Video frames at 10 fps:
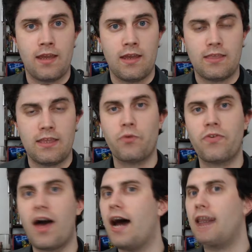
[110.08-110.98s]
This was
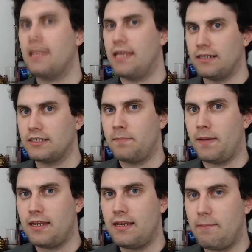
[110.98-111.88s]
highly
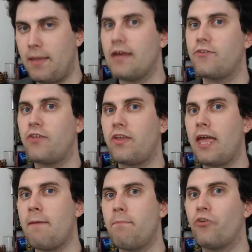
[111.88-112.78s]
unexpected because the
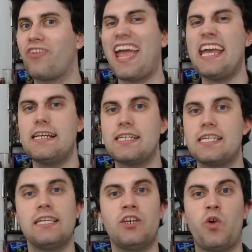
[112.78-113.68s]
game boasts
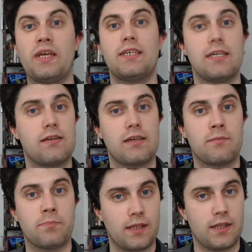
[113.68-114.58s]
18
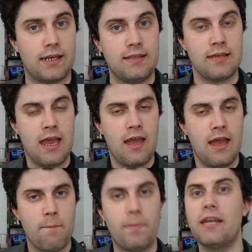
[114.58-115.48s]
quintillion planets,
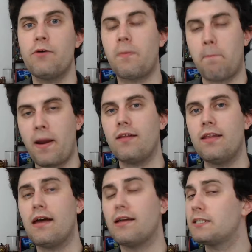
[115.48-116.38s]
but it was
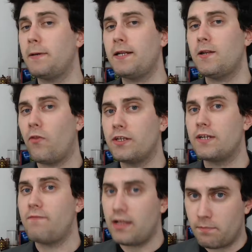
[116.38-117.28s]
apparently unexpected on the
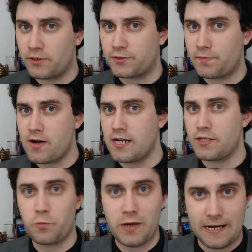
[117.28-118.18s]
developers' part
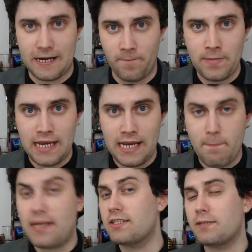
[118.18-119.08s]
as well,
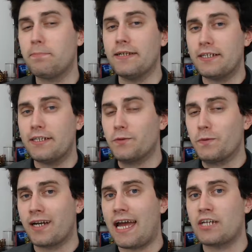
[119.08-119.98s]
because the players
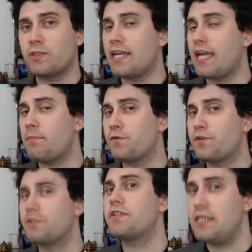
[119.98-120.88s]
weren't actually able
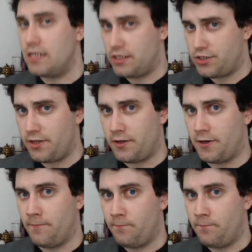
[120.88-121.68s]
to see each other.